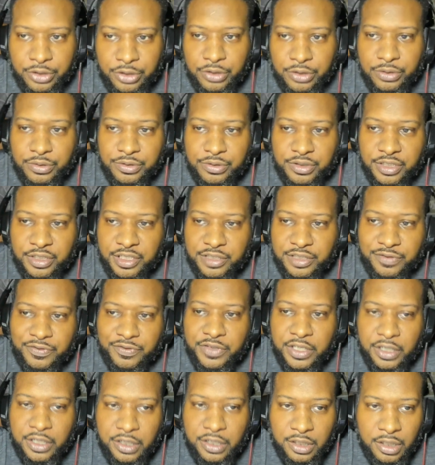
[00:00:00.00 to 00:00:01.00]
Use this
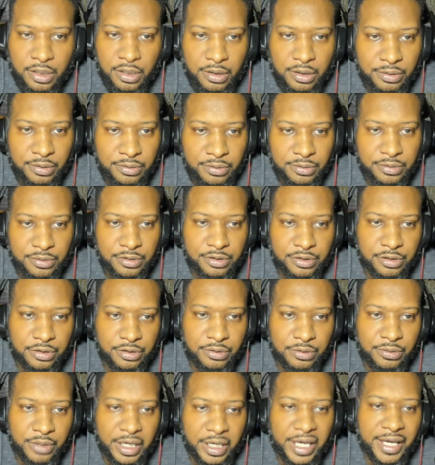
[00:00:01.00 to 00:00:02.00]
video
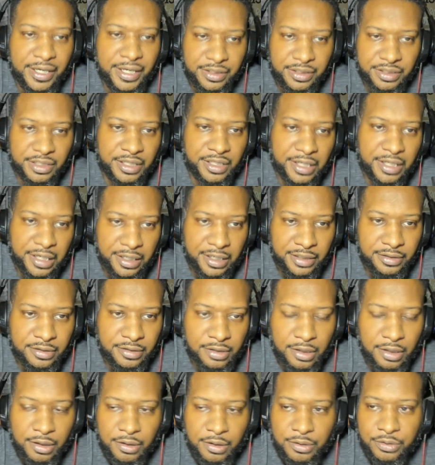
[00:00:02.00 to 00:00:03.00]
to
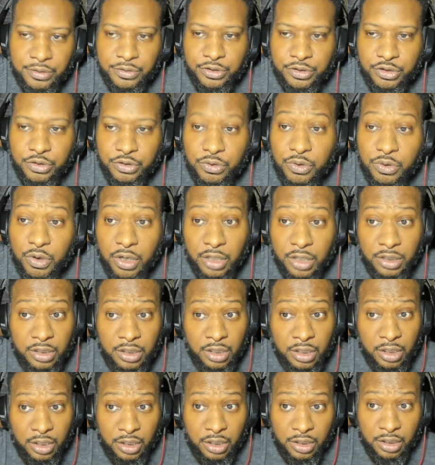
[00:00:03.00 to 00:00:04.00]
educate those who are
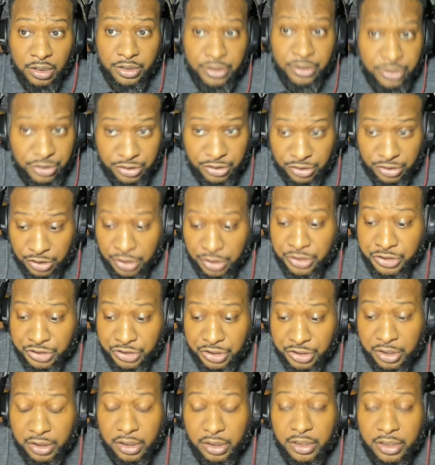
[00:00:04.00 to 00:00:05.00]

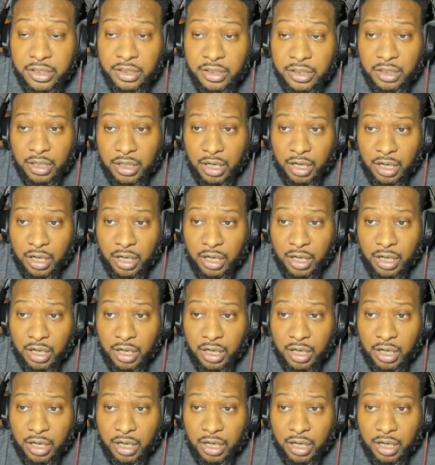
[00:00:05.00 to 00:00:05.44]
sincerely